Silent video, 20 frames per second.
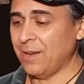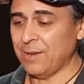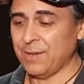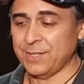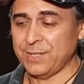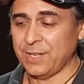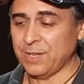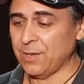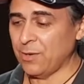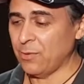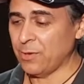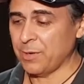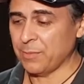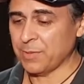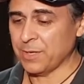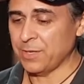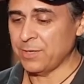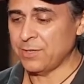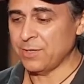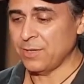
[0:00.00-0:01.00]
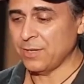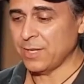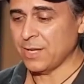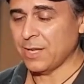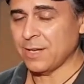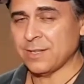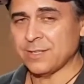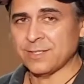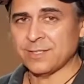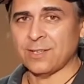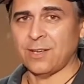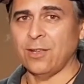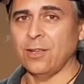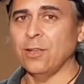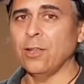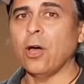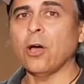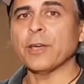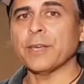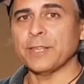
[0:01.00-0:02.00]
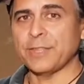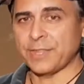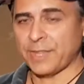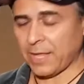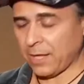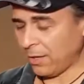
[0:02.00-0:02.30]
I don't know what I'm going to do yet, so I'll lock it.